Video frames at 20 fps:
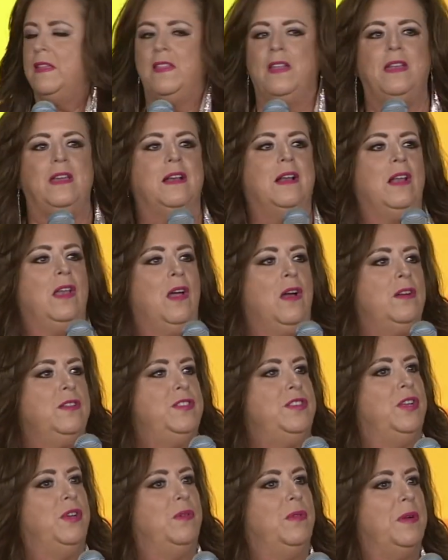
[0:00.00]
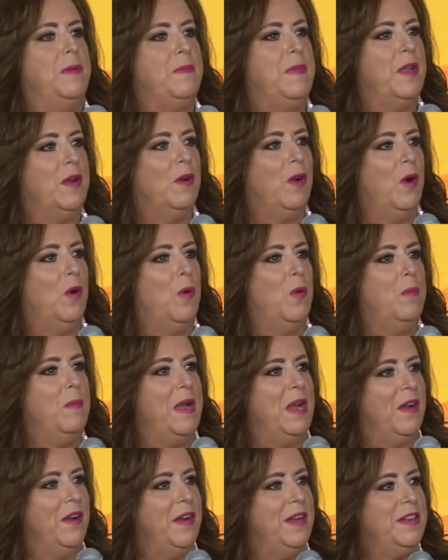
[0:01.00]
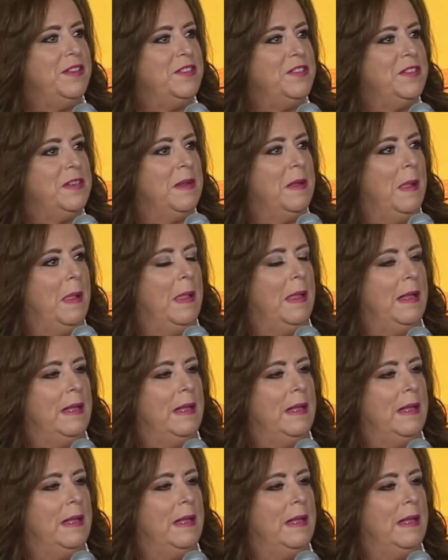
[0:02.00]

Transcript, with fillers: that had clung to him their whole marriage.